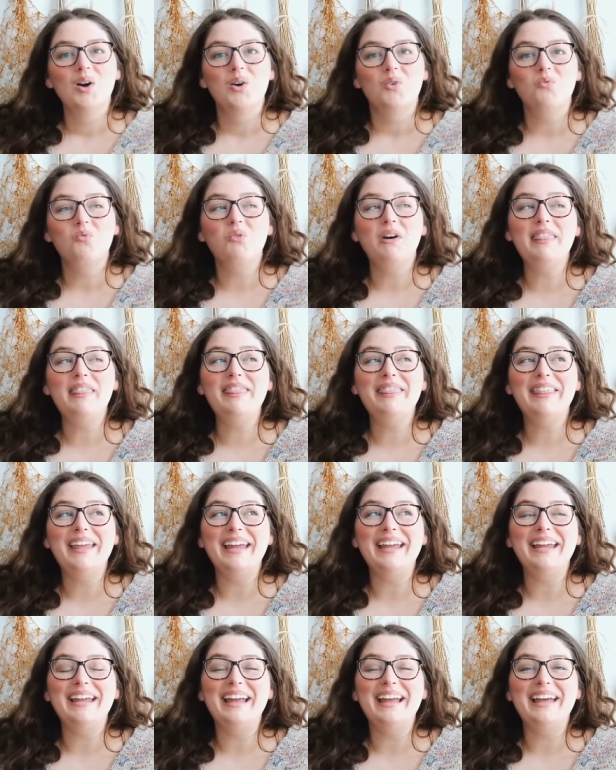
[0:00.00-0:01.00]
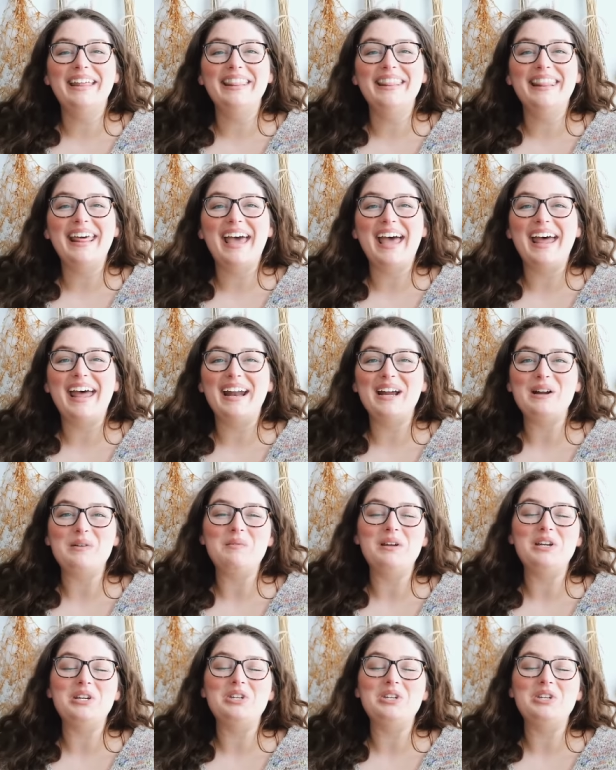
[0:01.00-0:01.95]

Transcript: One thing that I'm a